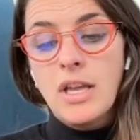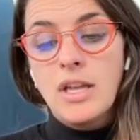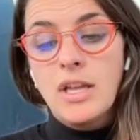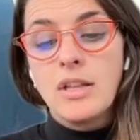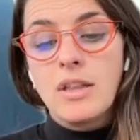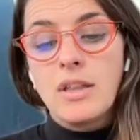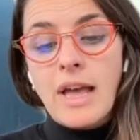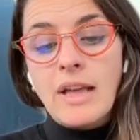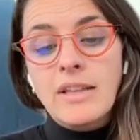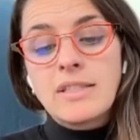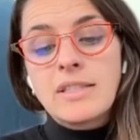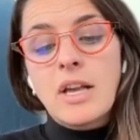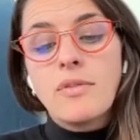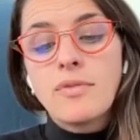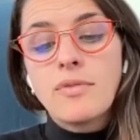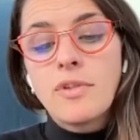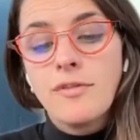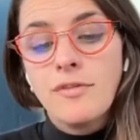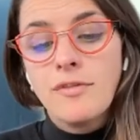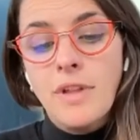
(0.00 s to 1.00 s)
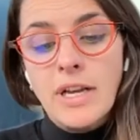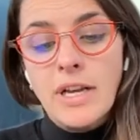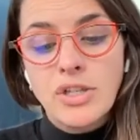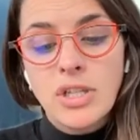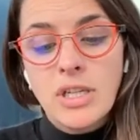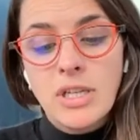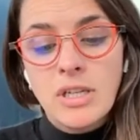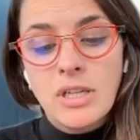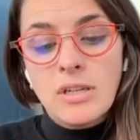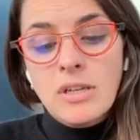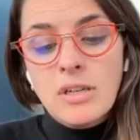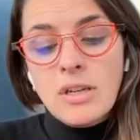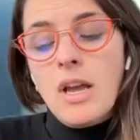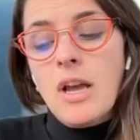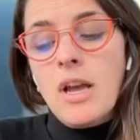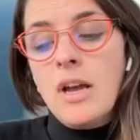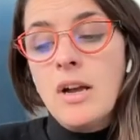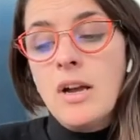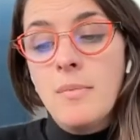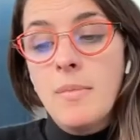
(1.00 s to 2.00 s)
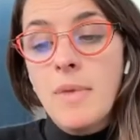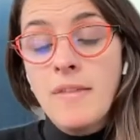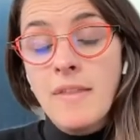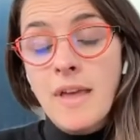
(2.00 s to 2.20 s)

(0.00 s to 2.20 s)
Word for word: it that self-reflection um,